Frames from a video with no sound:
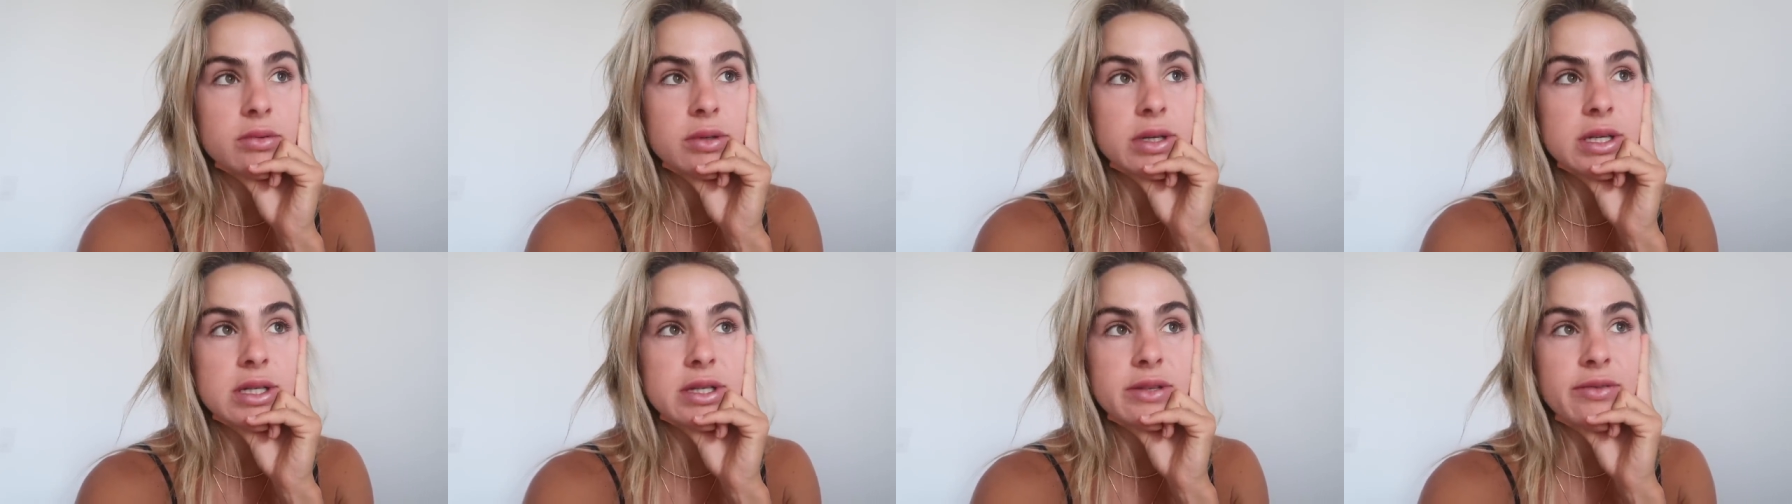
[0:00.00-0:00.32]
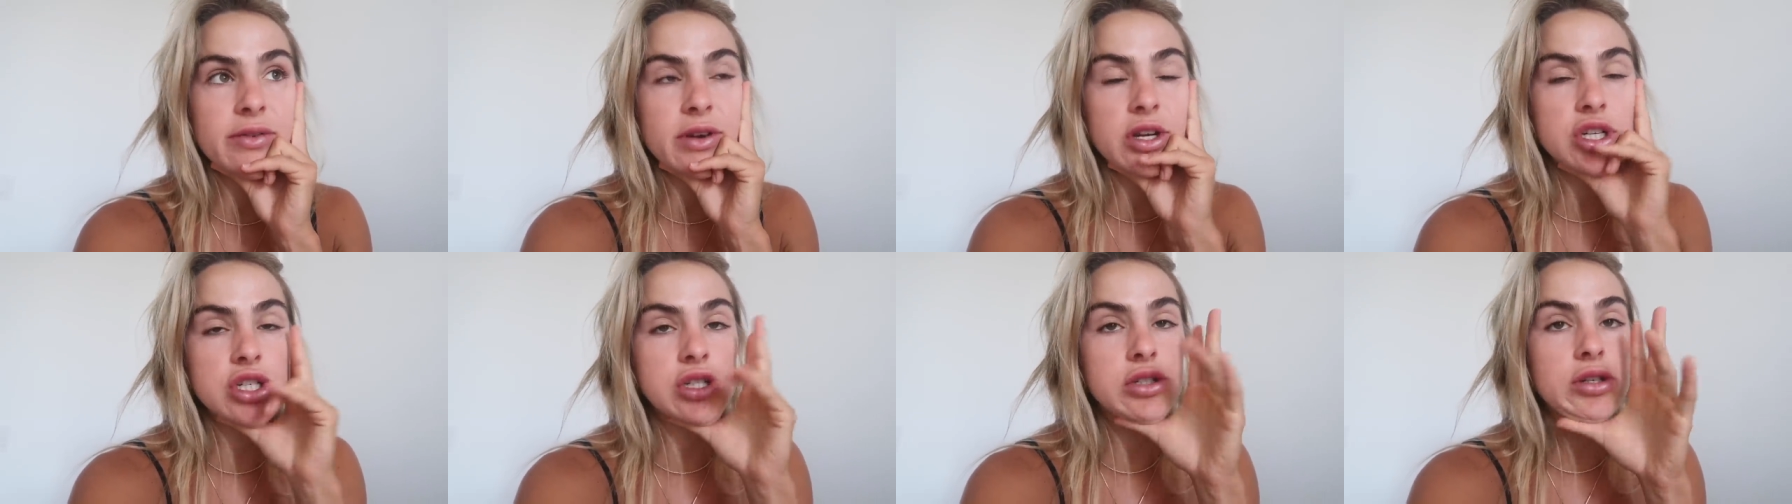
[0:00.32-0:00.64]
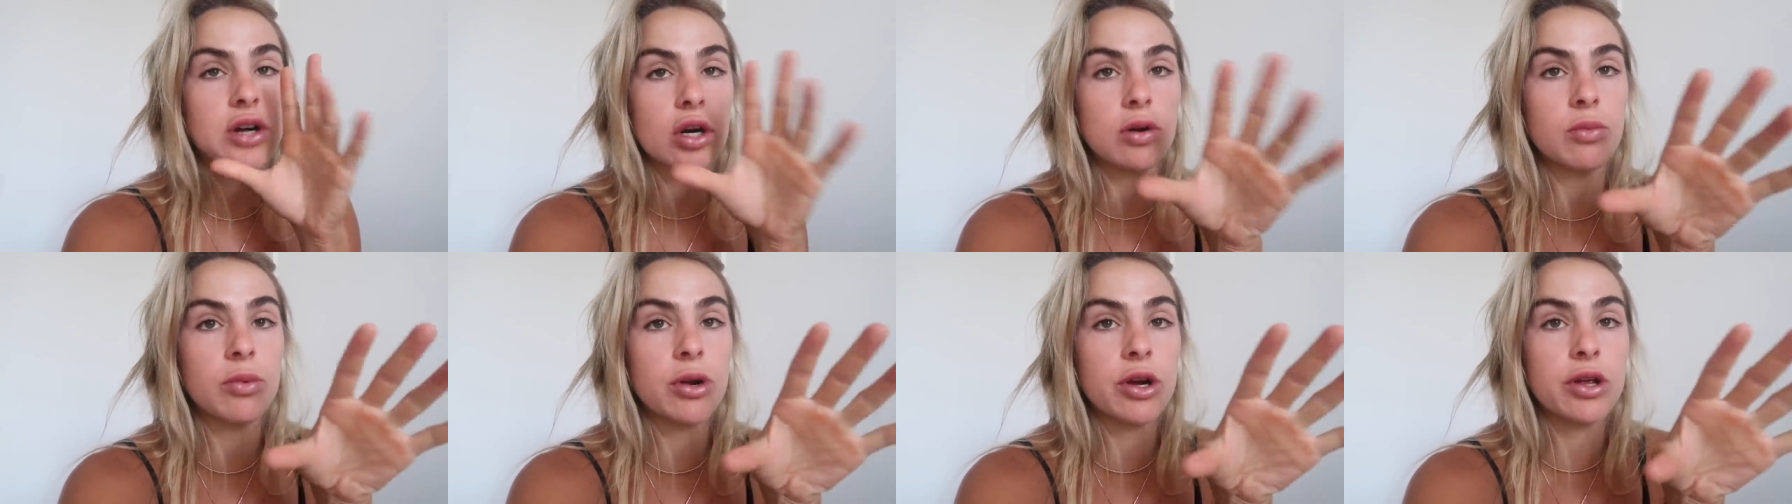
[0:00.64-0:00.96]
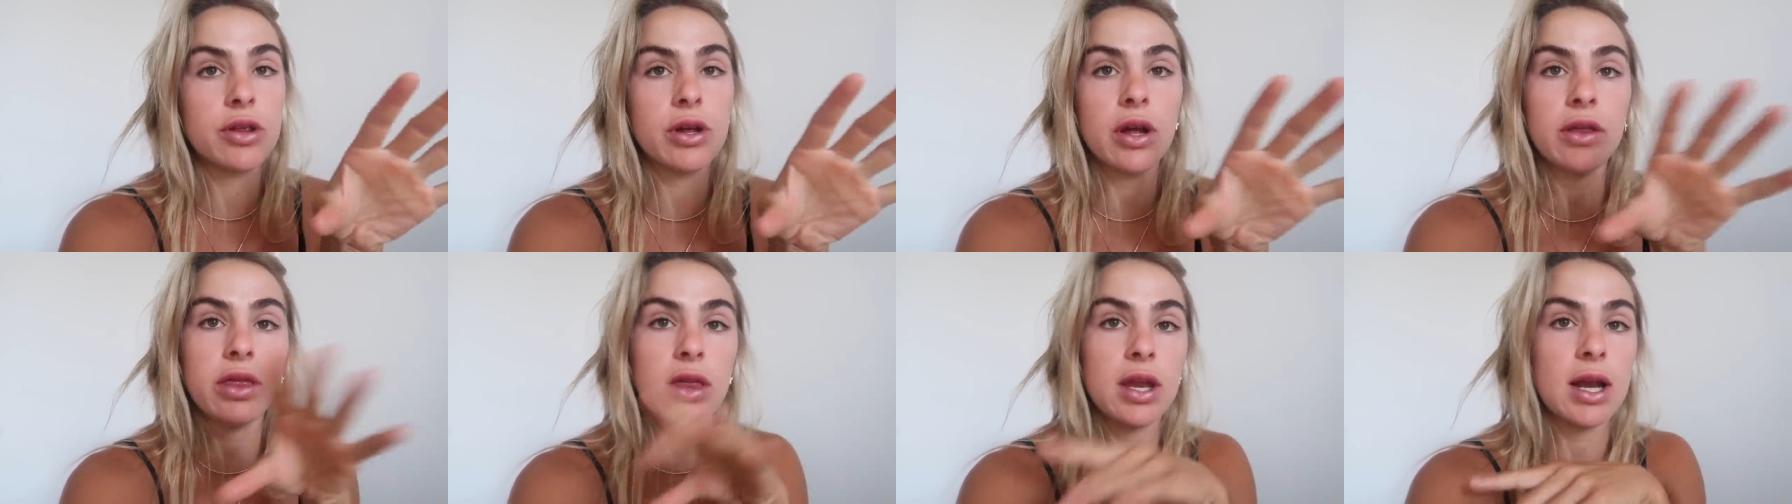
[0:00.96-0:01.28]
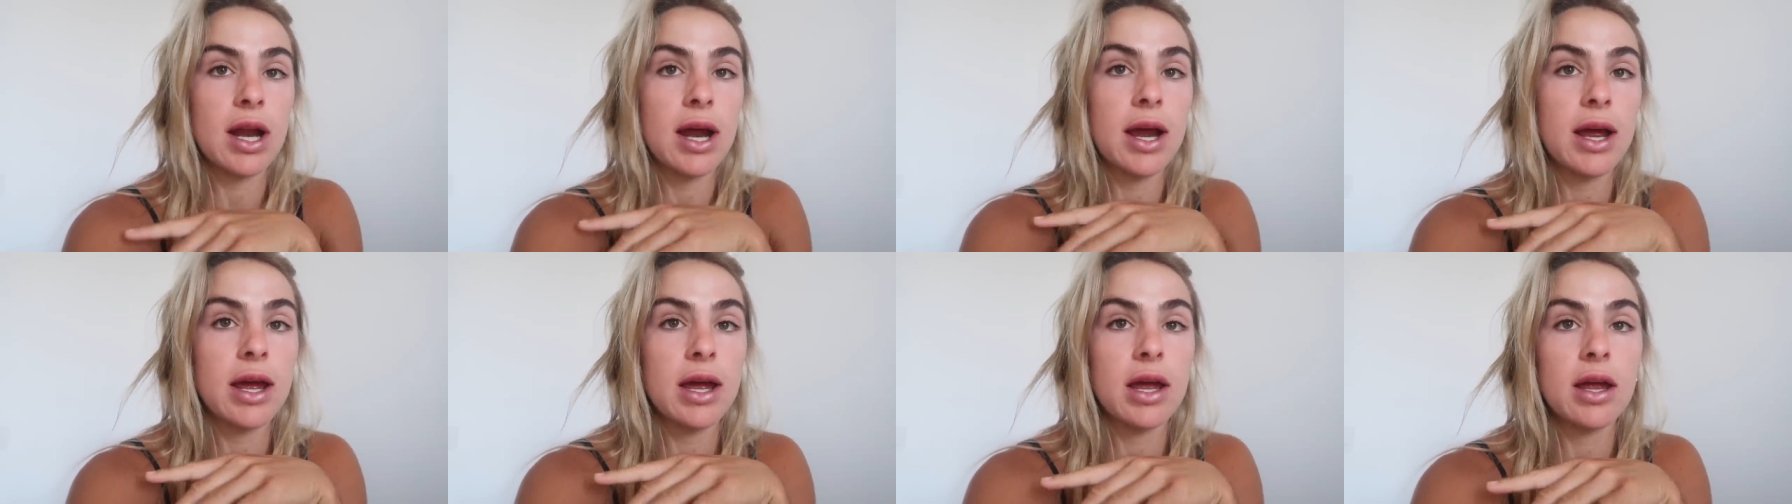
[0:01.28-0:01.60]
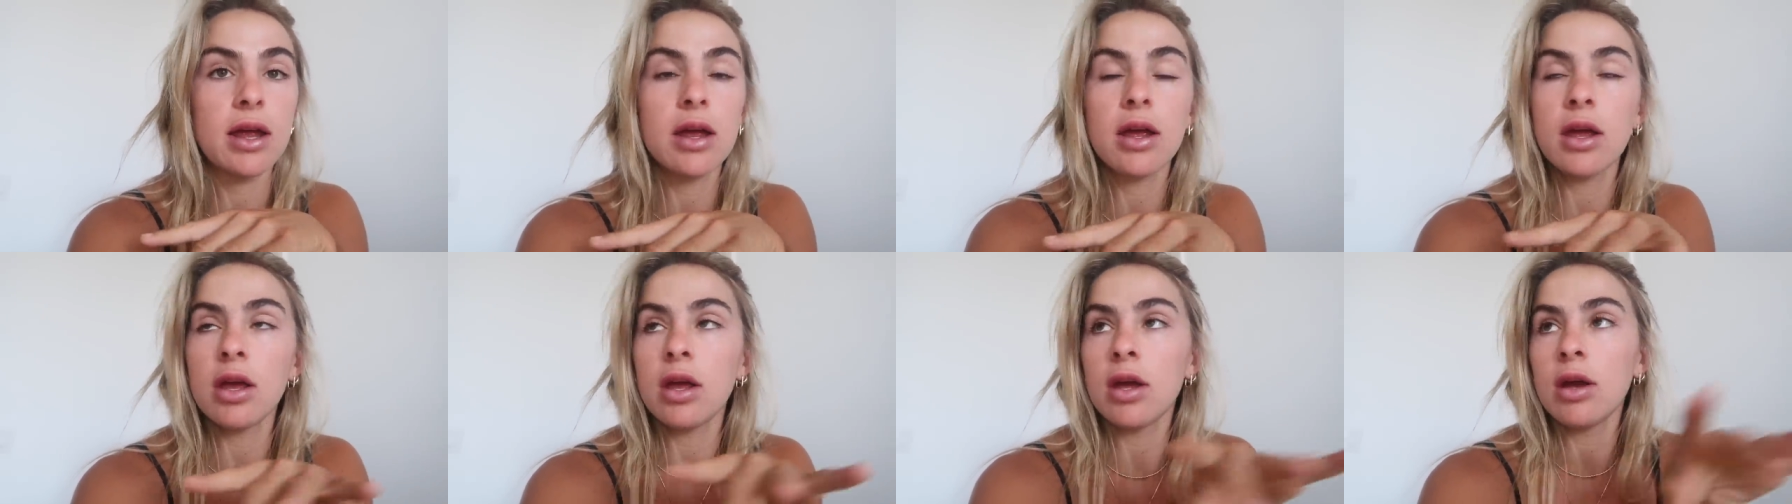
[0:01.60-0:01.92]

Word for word: We just finished our homework throughout the night.